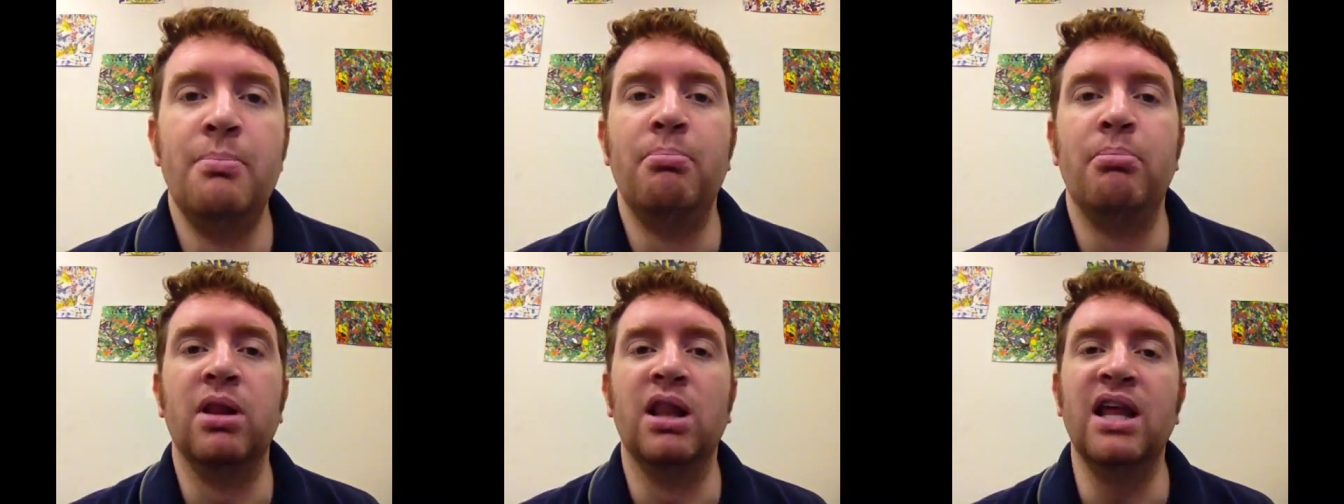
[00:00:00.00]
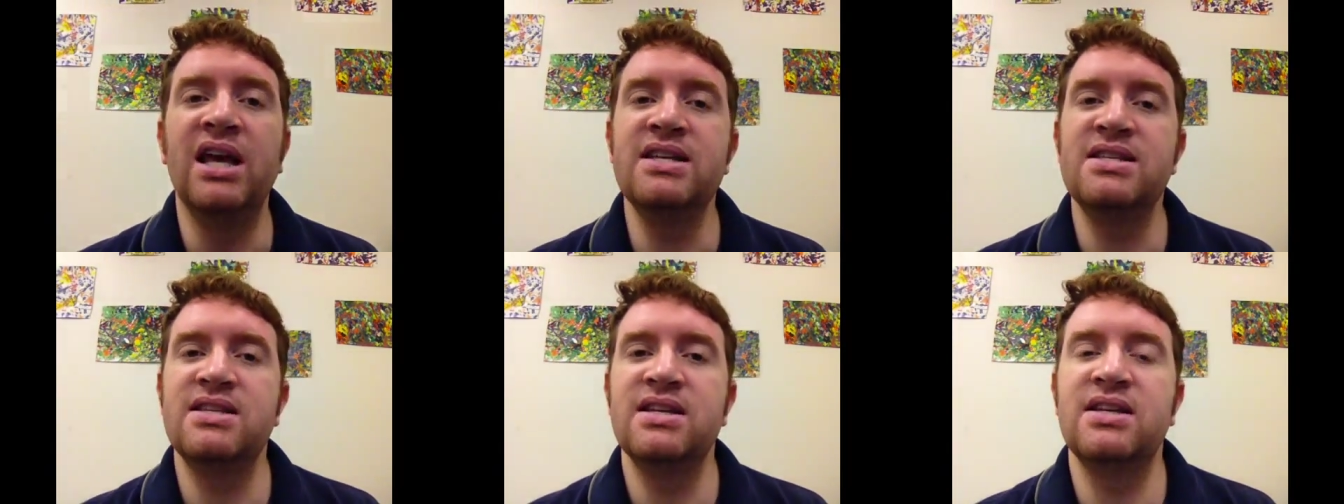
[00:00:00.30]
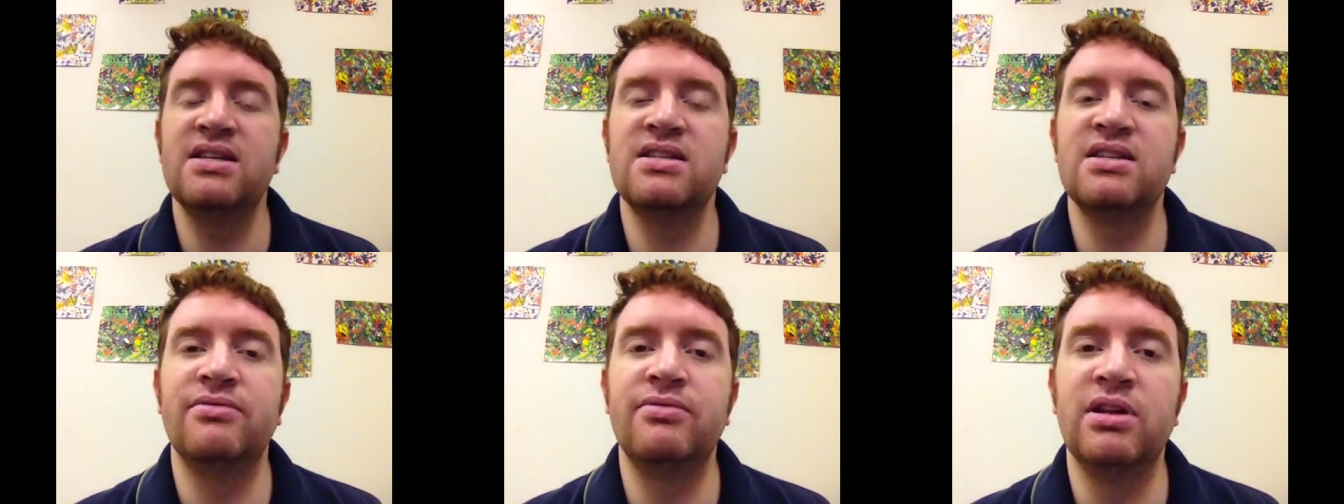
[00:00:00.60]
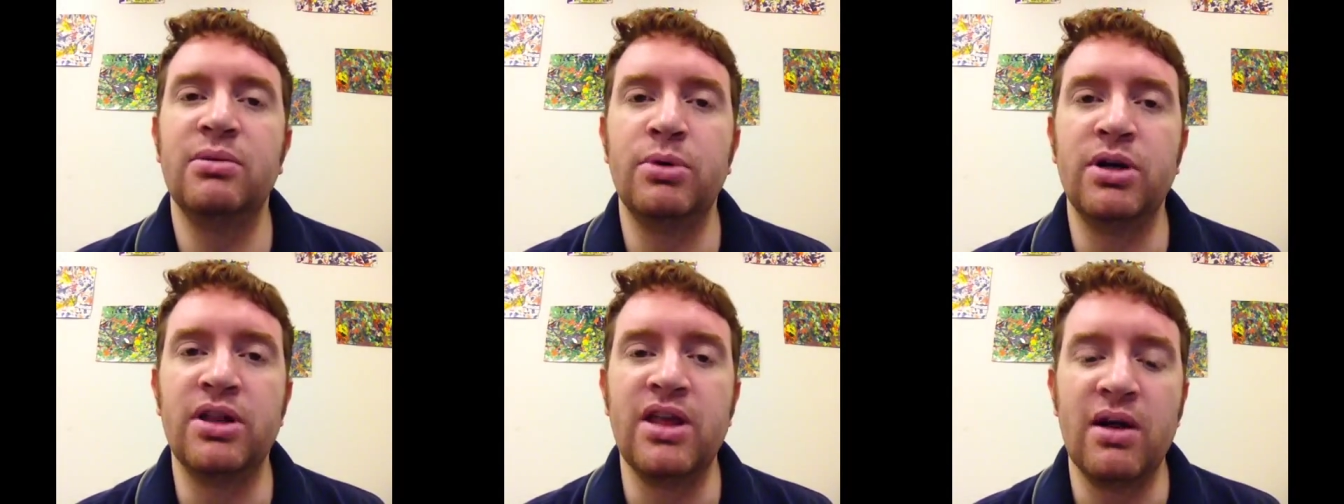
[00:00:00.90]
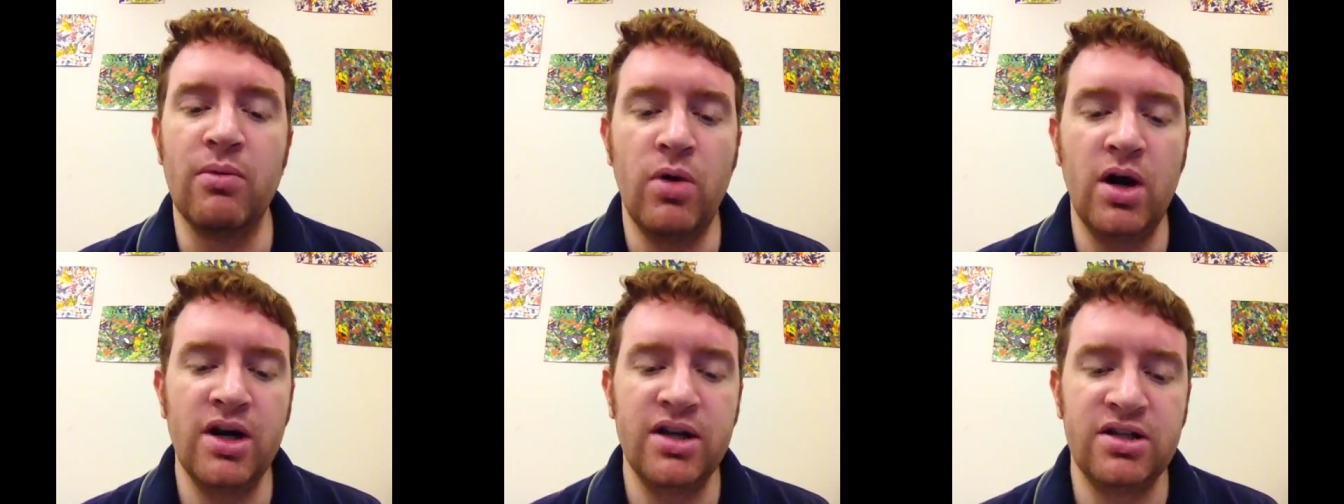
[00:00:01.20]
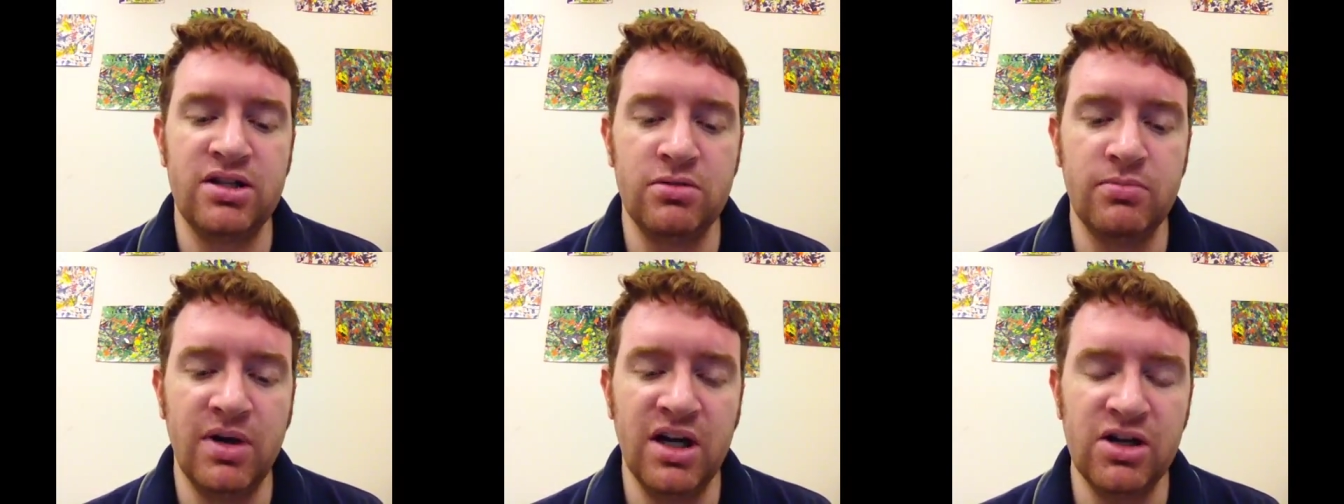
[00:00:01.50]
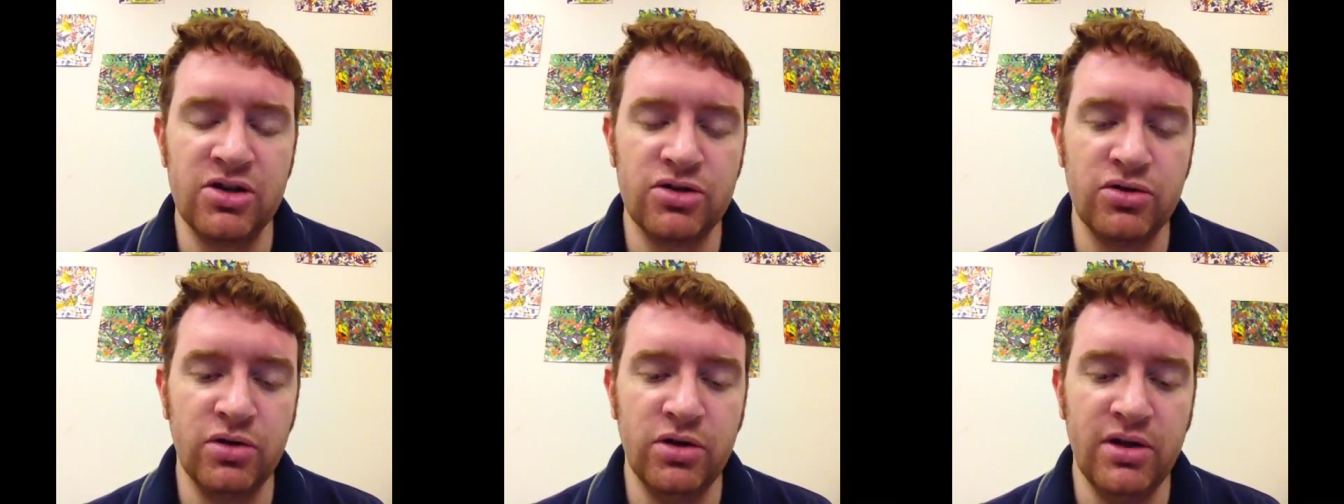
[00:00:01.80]
Blessings of liberty. They wanted to
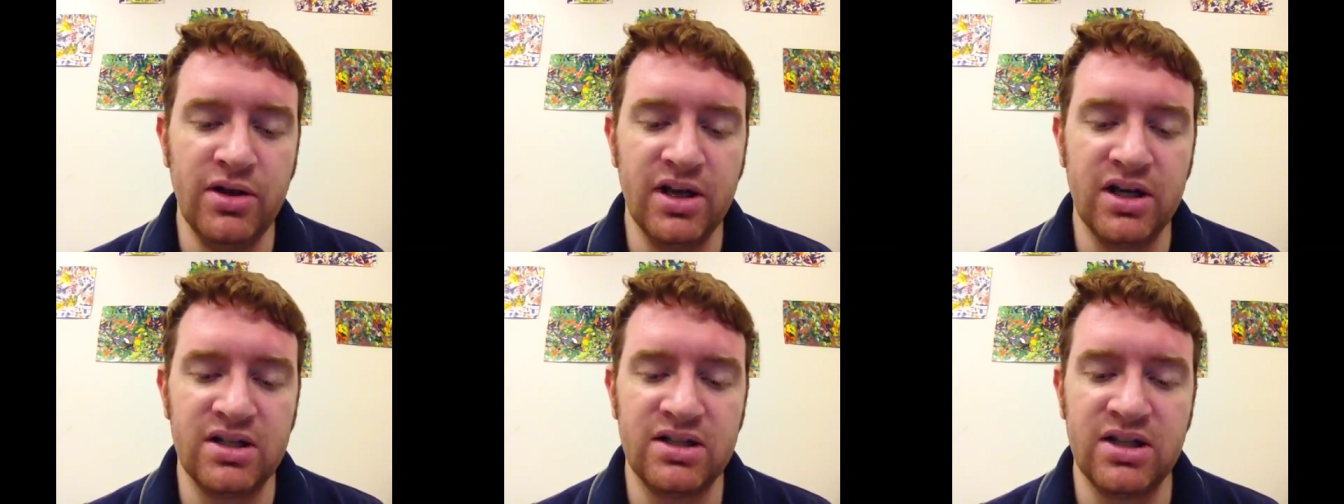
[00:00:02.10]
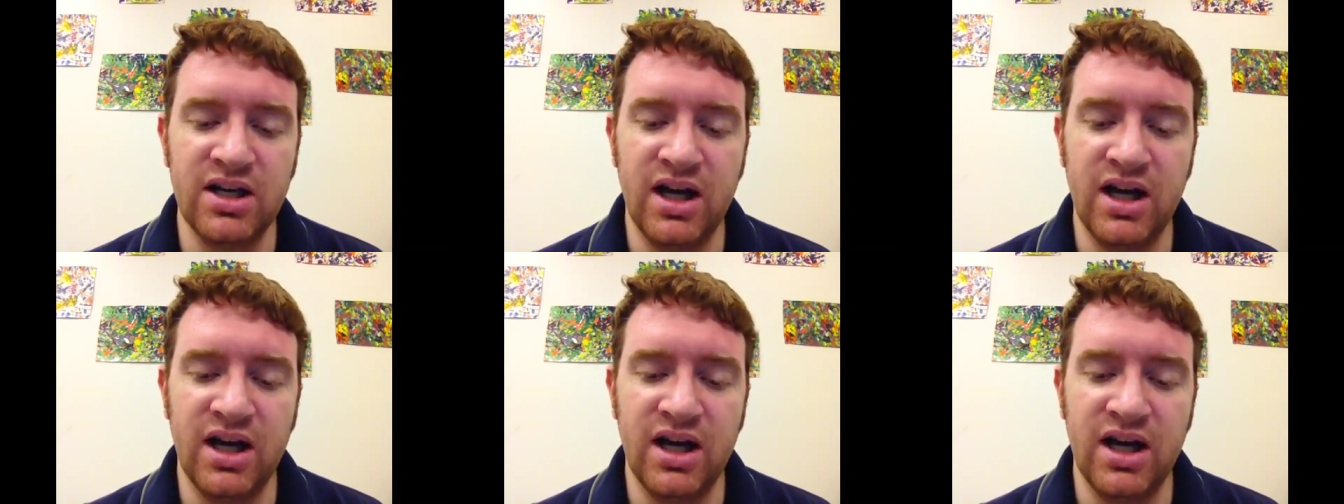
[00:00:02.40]
make sure that